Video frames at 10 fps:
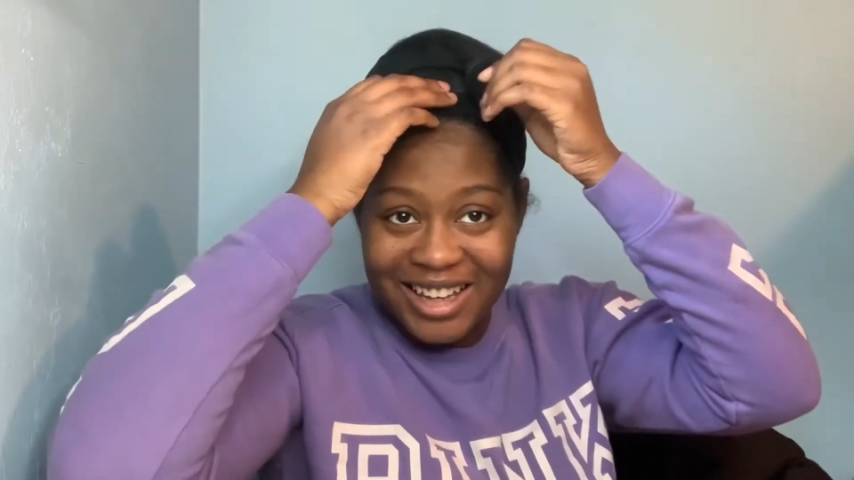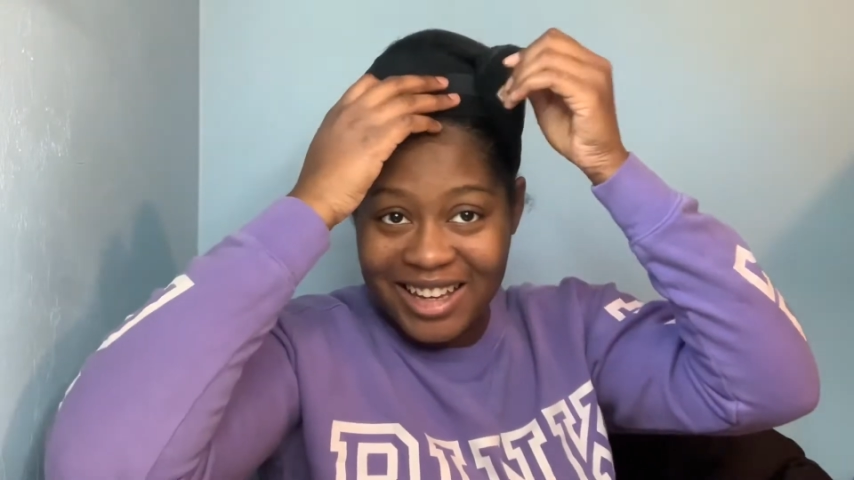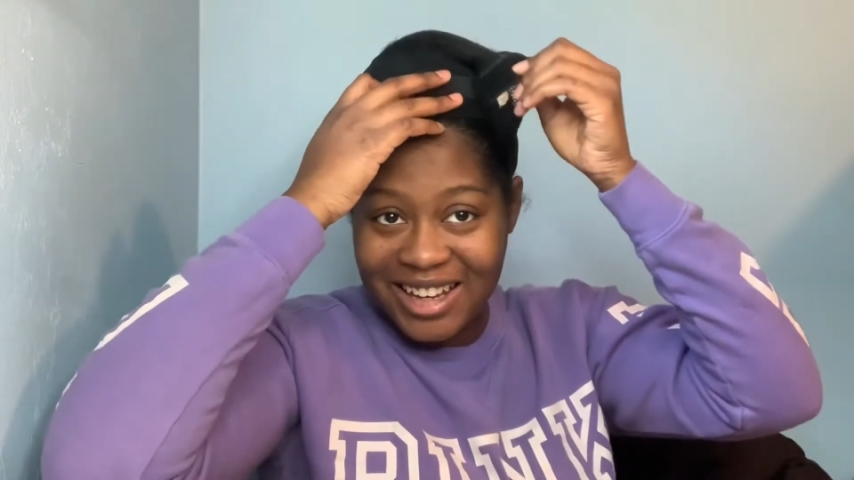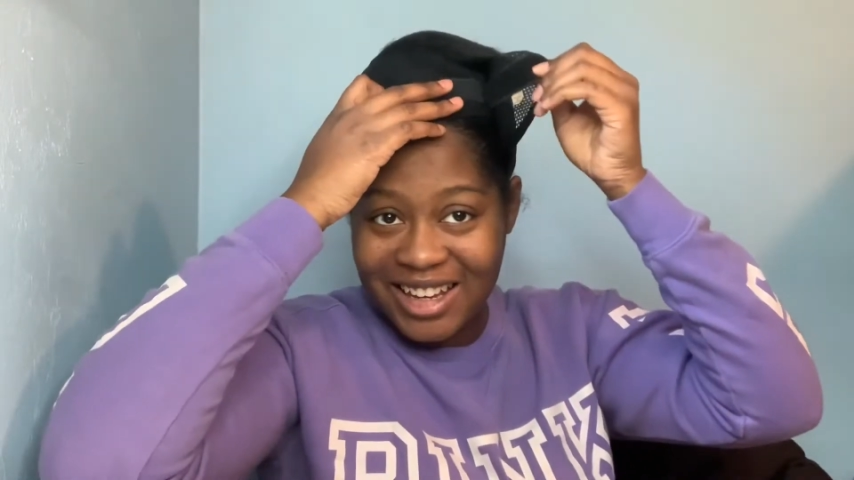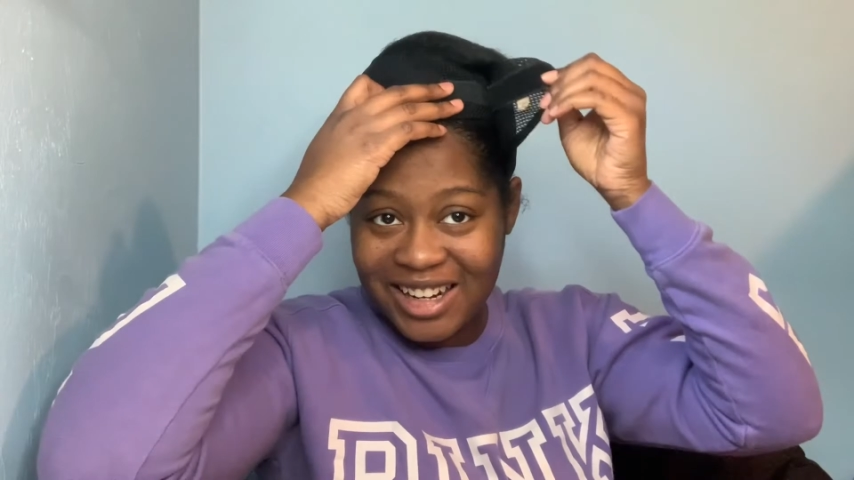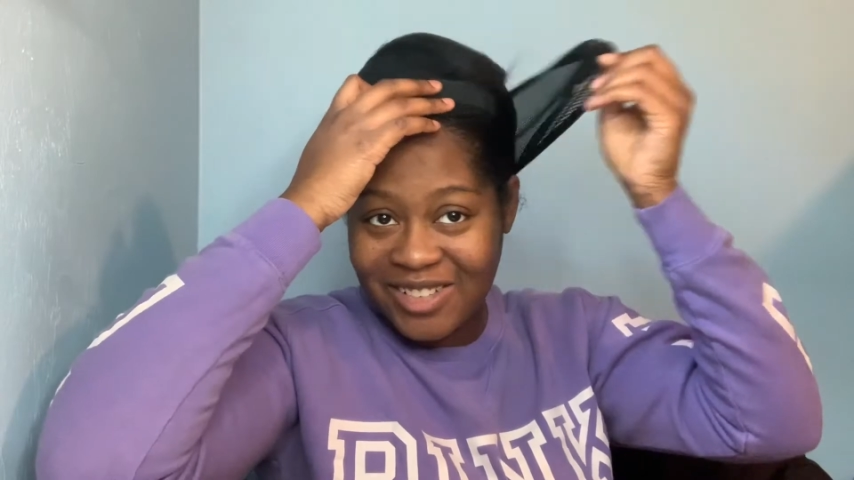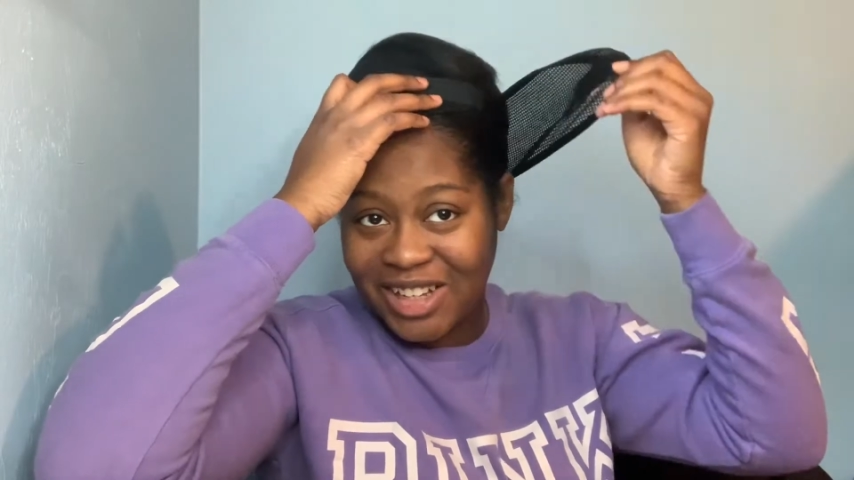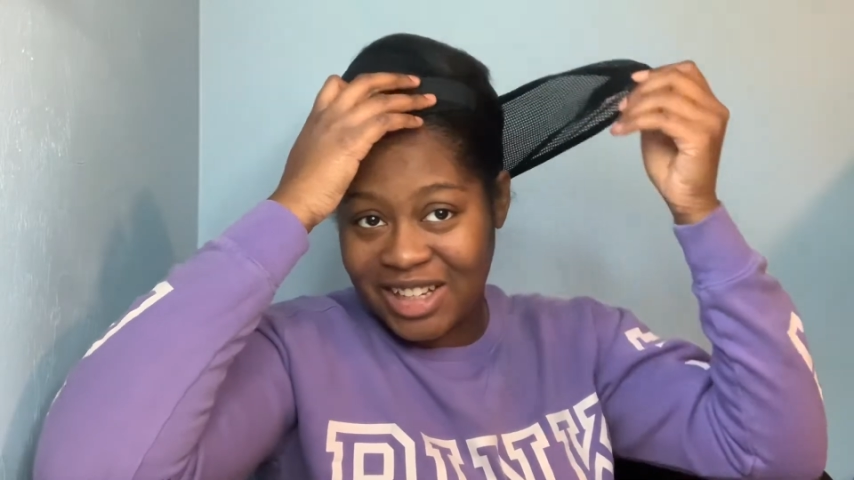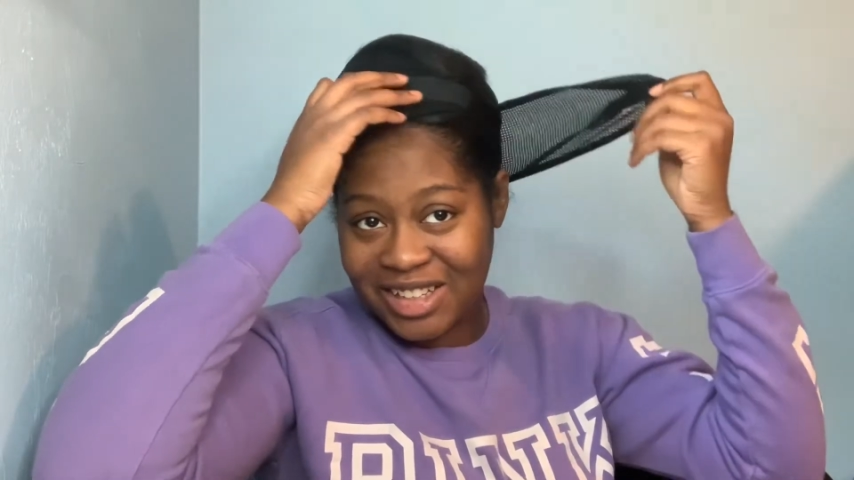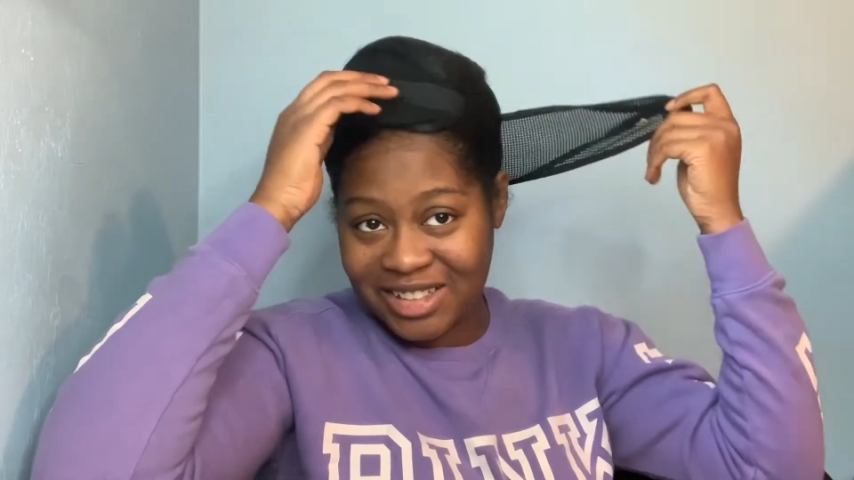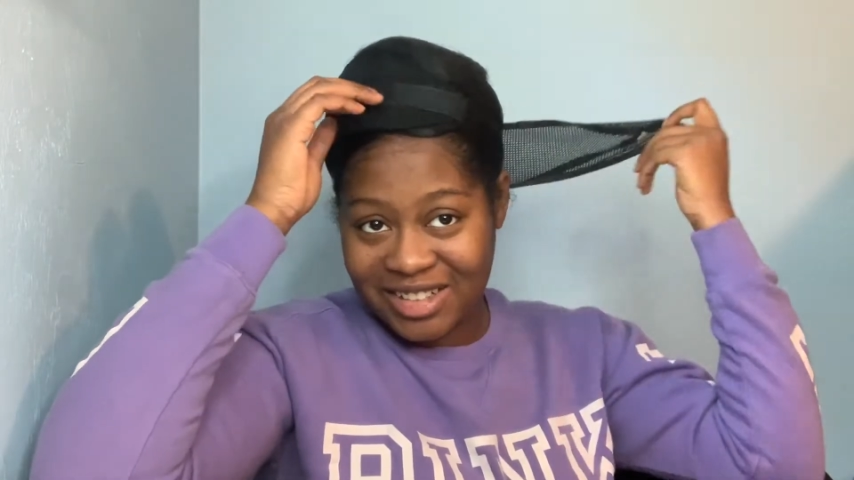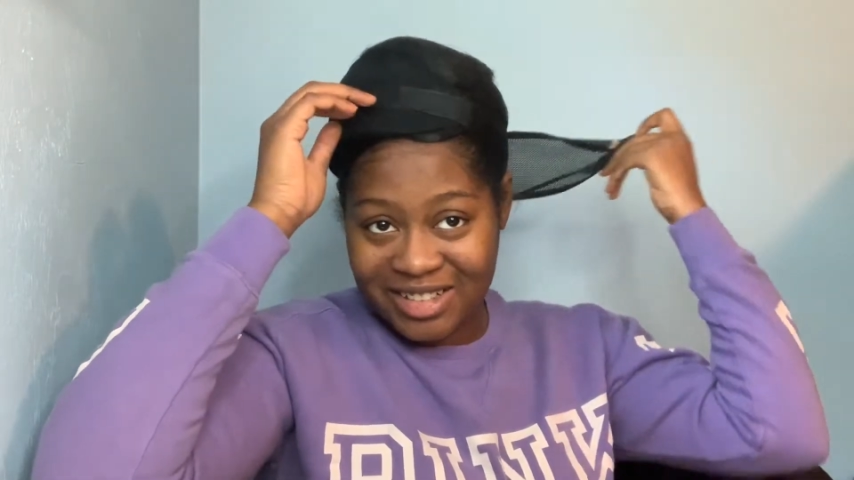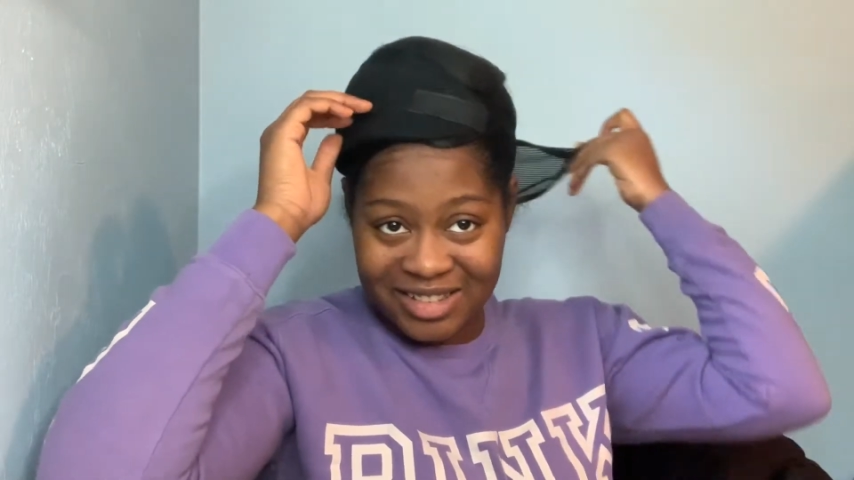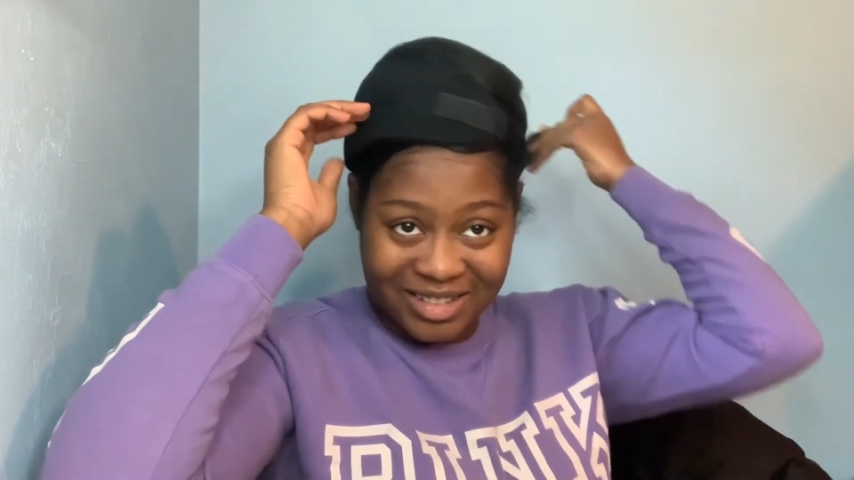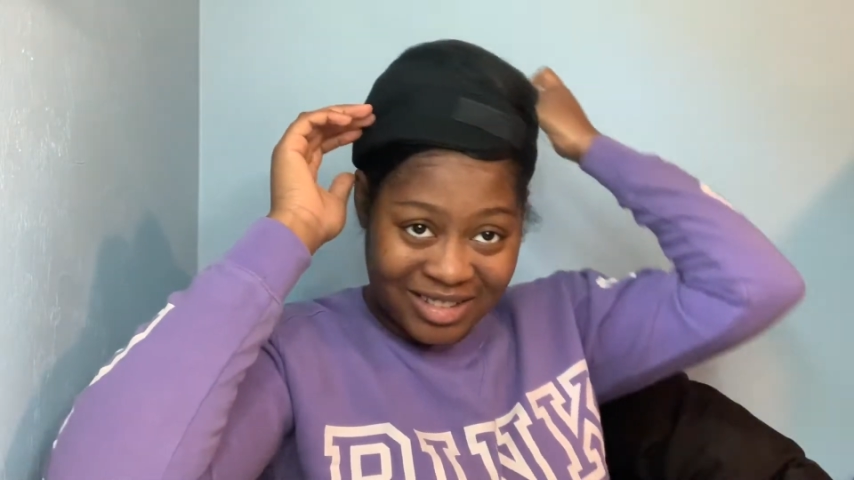Anyways,
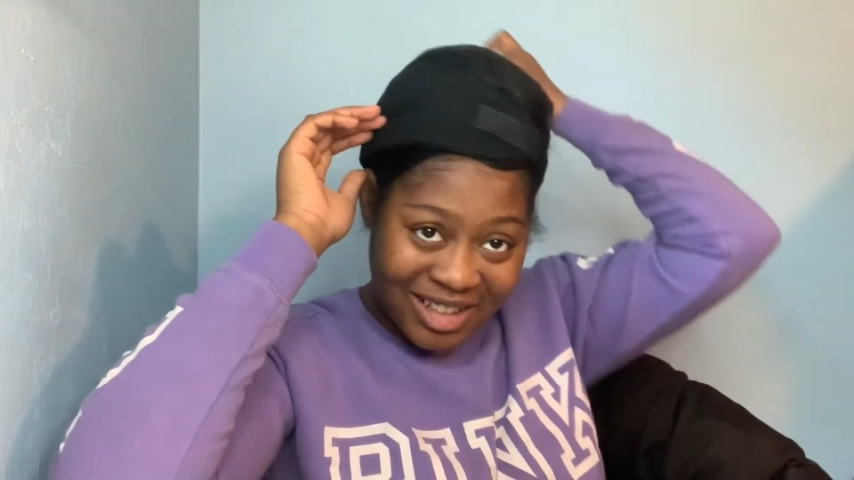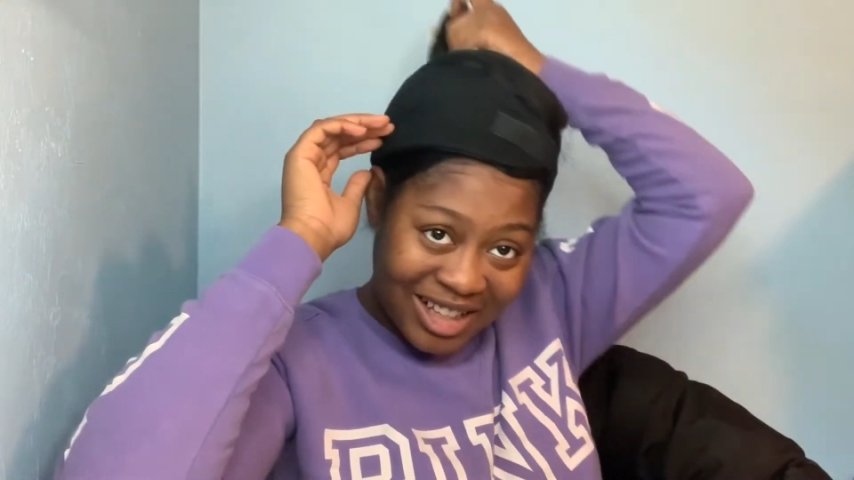girl,